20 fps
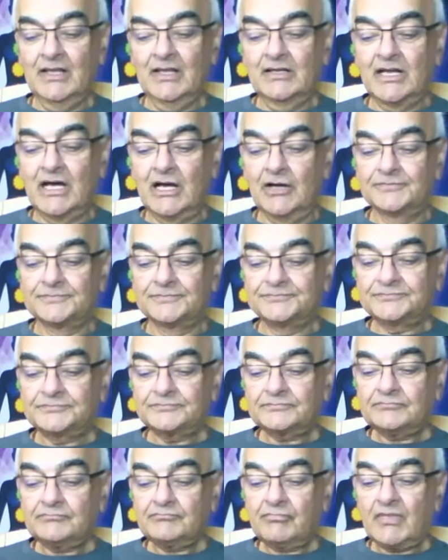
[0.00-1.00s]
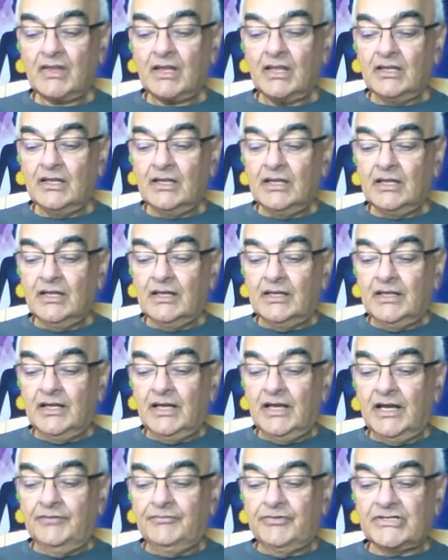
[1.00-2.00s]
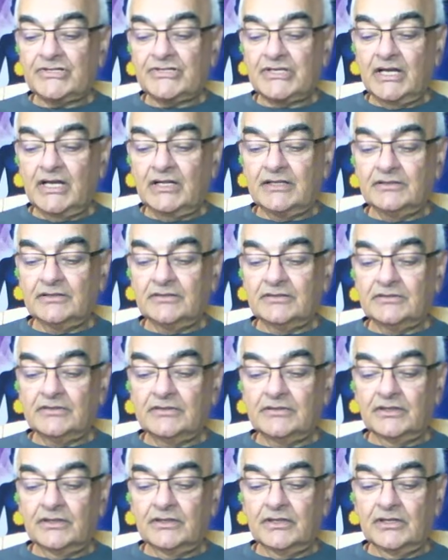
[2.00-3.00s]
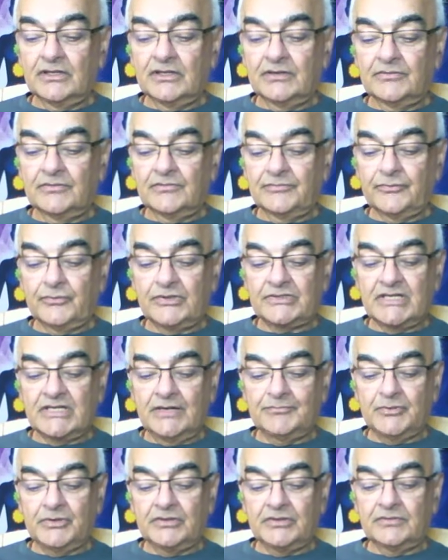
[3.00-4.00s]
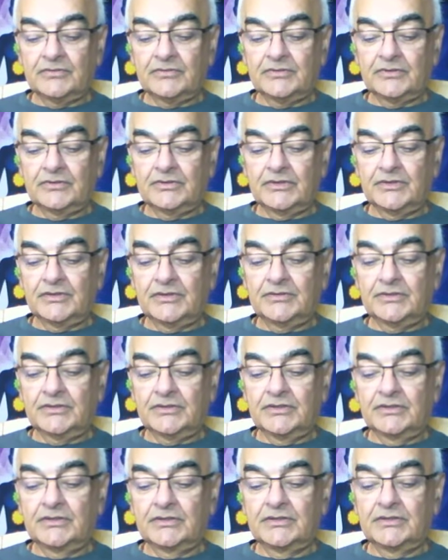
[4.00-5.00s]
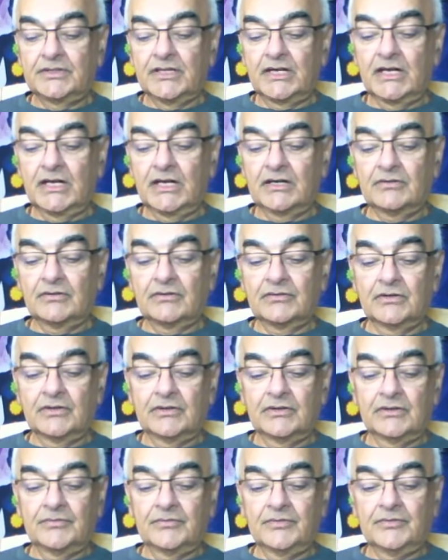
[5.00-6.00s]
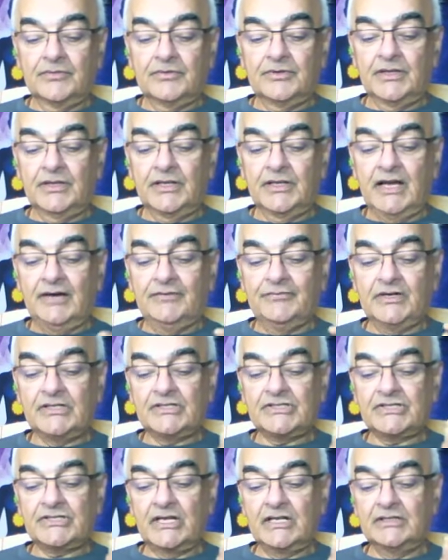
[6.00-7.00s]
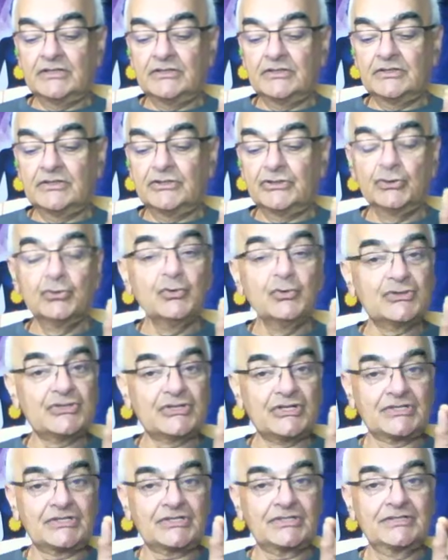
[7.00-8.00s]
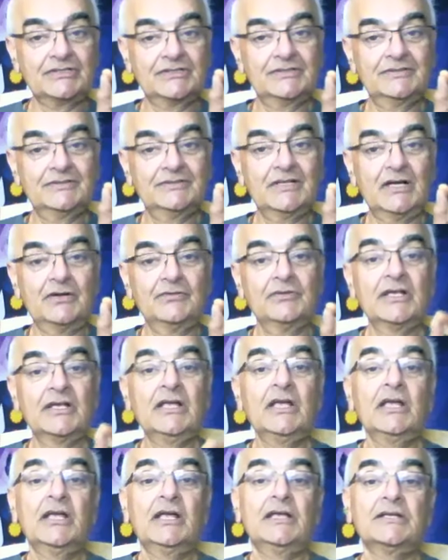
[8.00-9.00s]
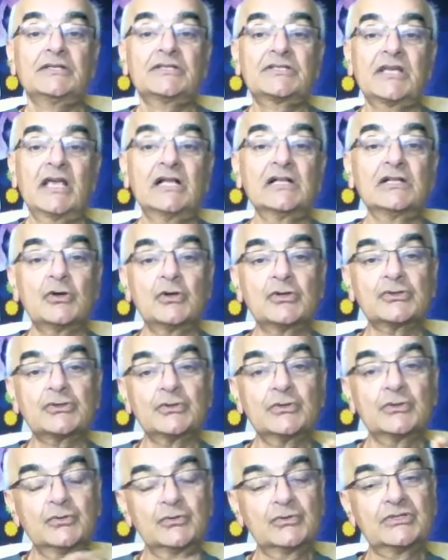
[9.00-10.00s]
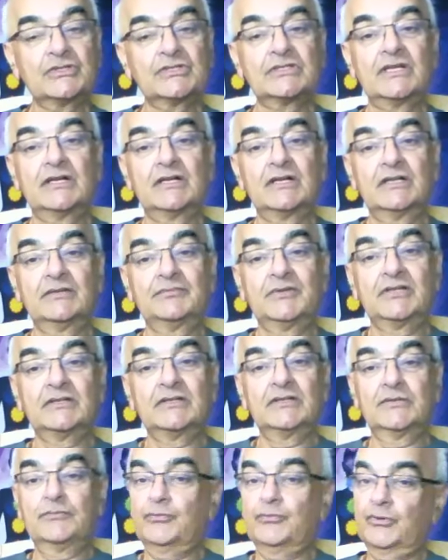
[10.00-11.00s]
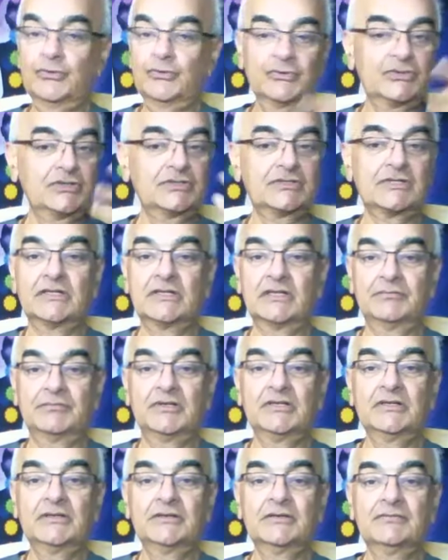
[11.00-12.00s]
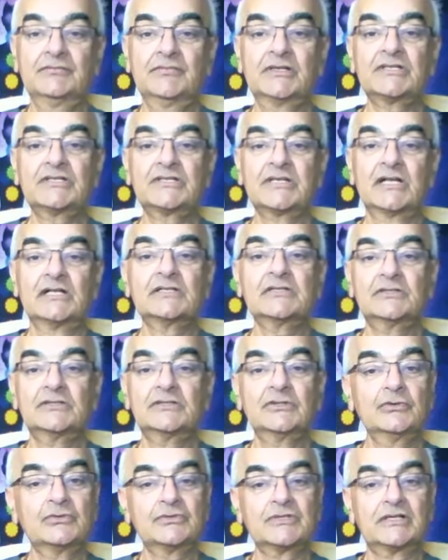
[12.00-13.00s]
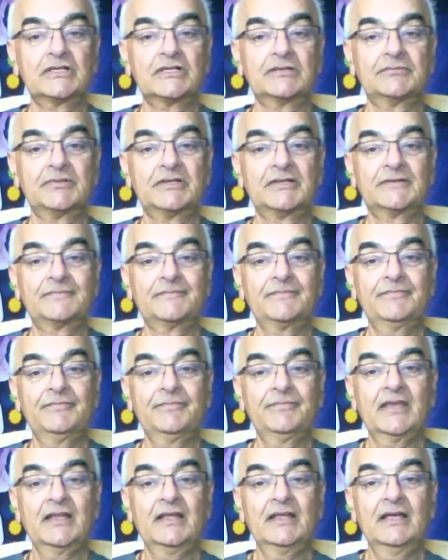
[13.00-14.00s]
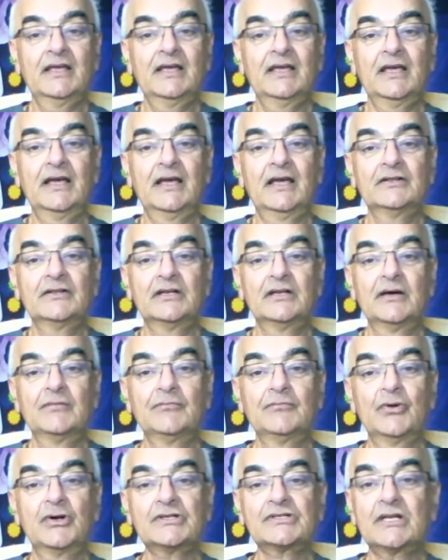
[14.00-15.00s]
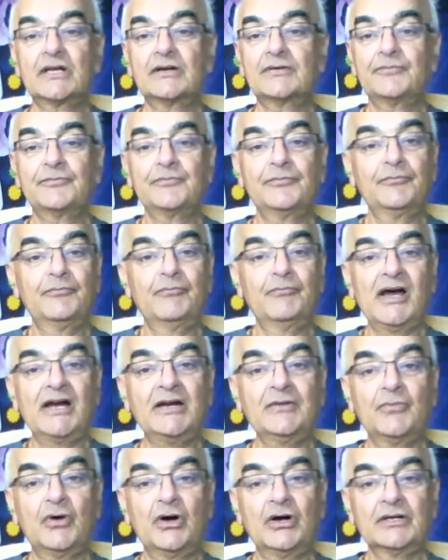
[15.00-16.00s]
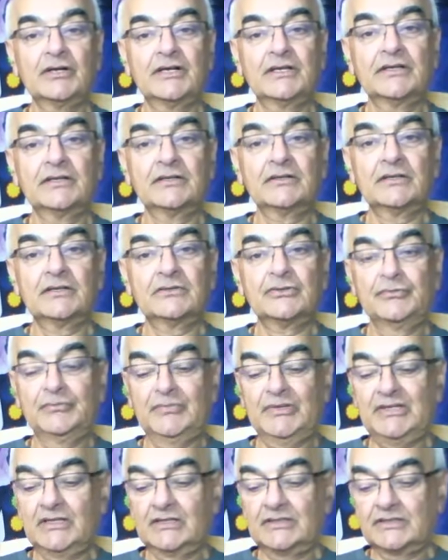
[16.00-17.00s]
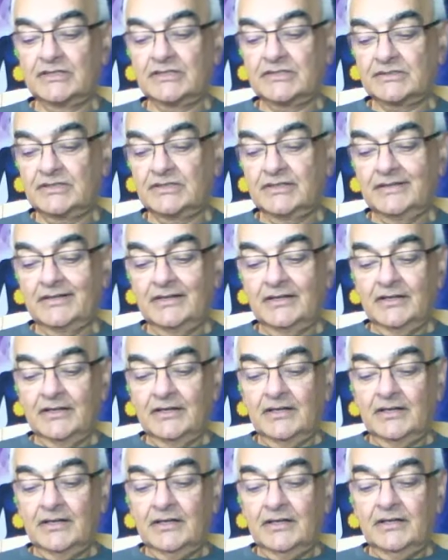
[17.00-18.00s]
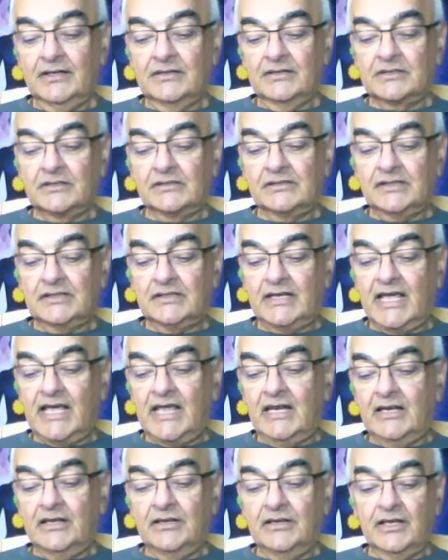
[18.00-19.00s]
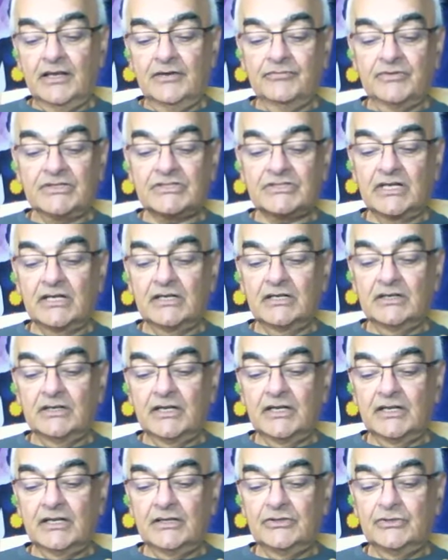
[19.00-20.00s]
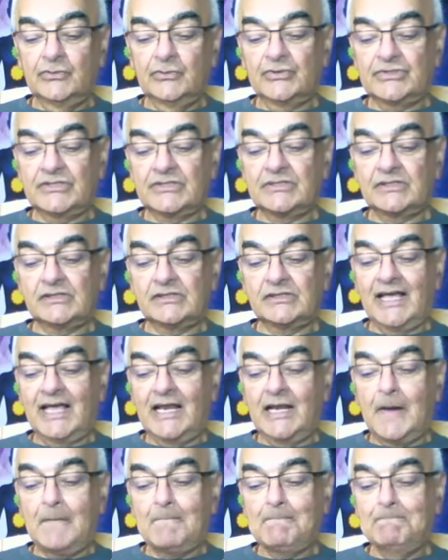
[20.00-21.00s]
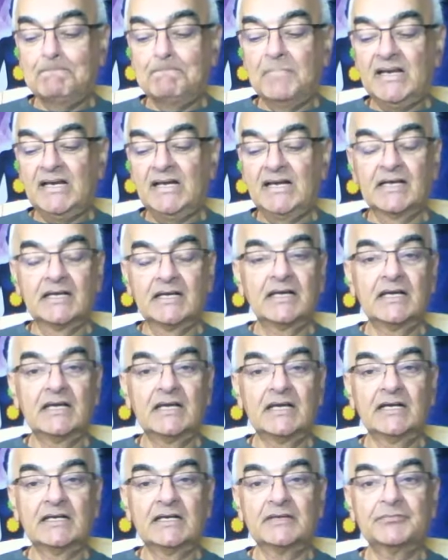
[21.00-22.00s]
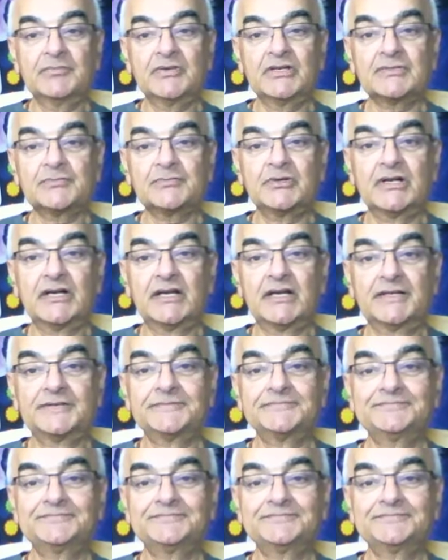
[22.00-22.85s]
Now, every cell, for example, the average cell uses, now, cell also uses the ATP. It produces ATP, but the cells use ATP. And the numbers are mind-boggling, to me at least. Every cell uses 10 billion ATPs per day.